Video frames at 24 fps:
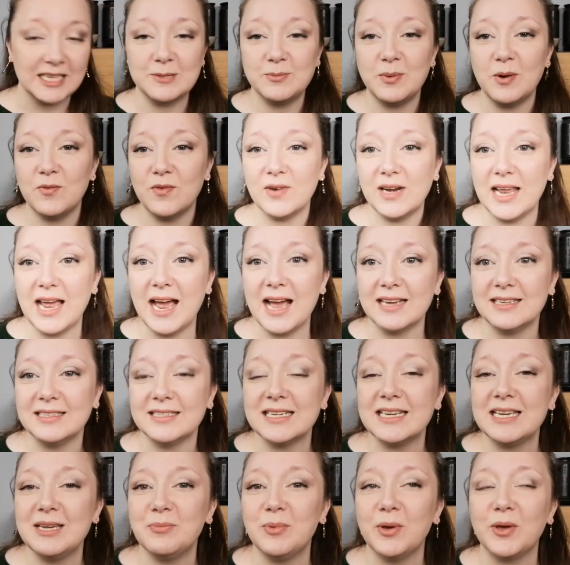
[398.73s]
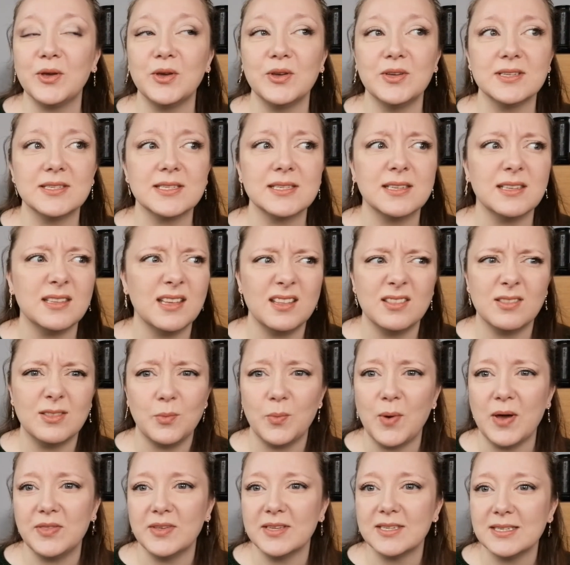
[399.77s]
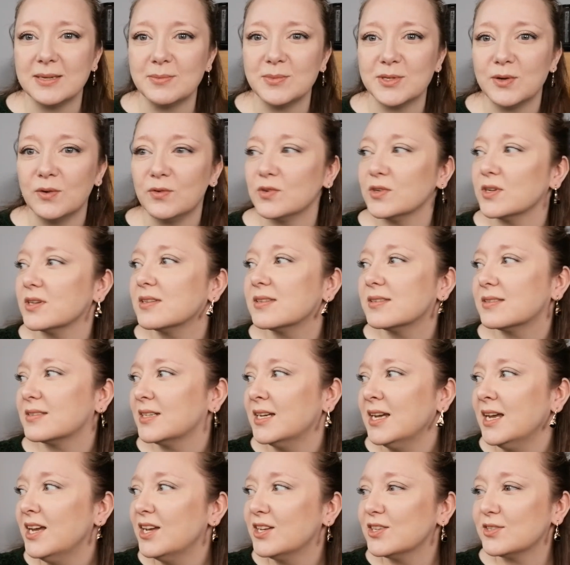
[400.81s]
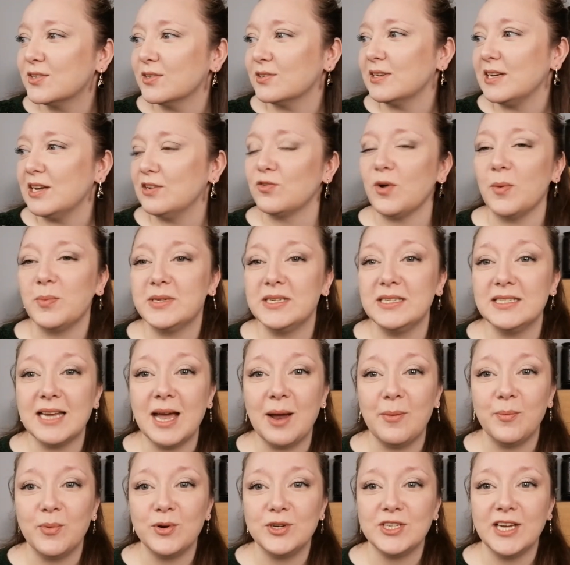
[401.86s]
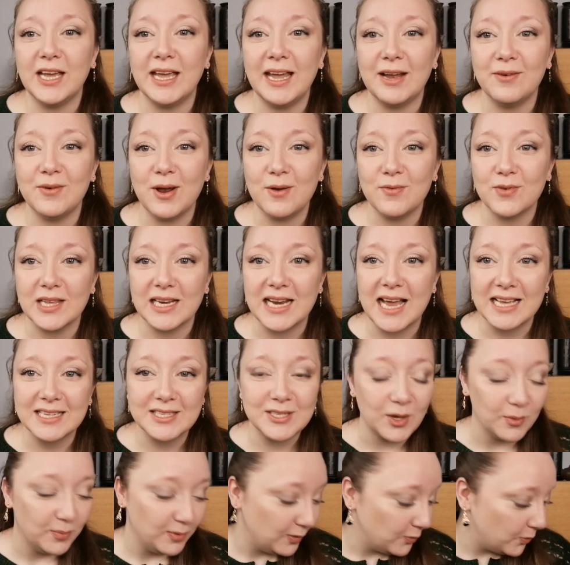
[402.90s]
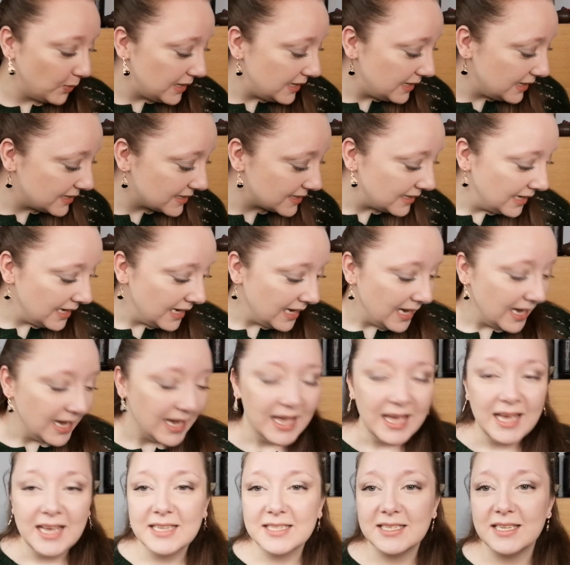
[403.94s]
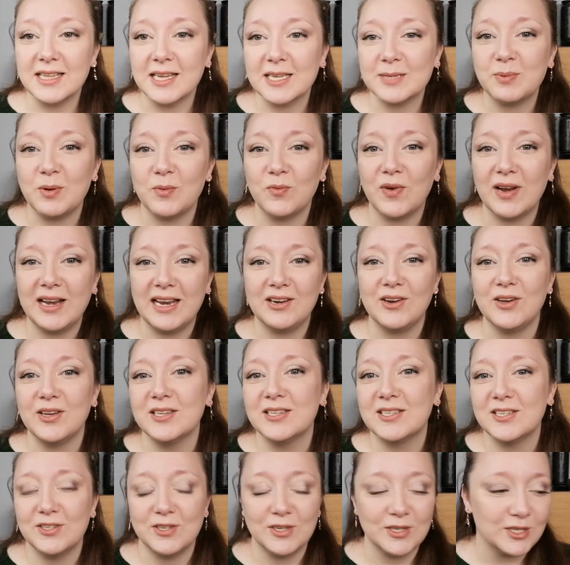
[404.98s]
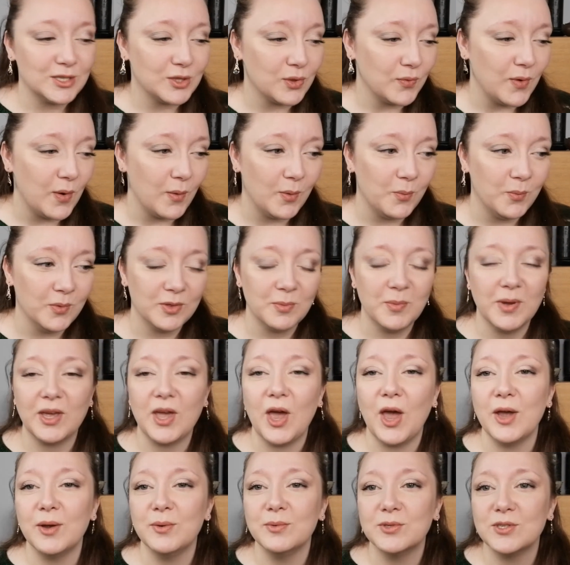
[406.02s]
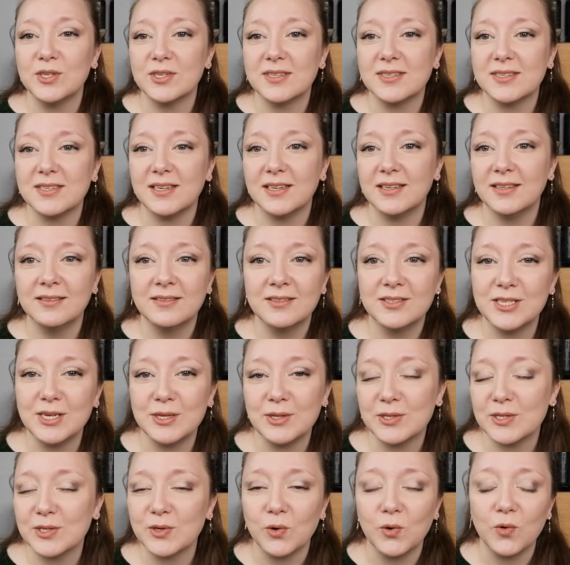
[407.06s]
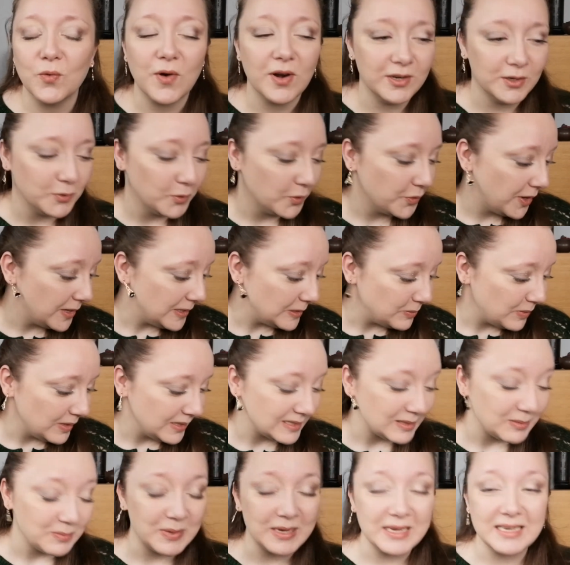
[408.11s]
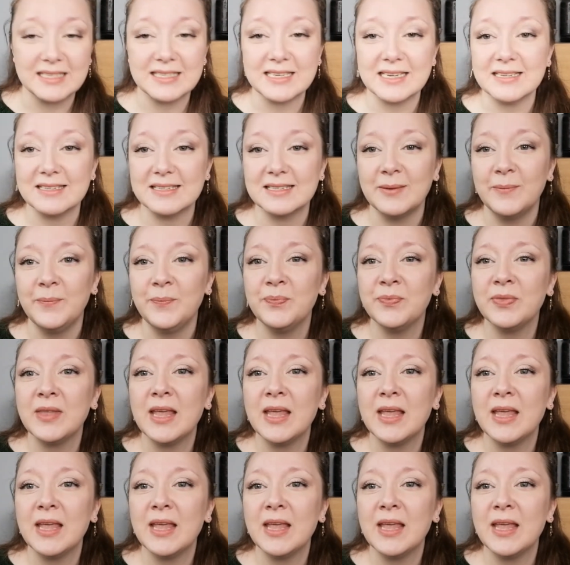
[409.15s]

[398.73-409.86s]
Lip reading: it's been really handy because the weather seems to have just suddenly dropped in temperature here over the last couple of weeks. So that's been really nice to just throw on with my coat just to do the school run and all those bits and pieces.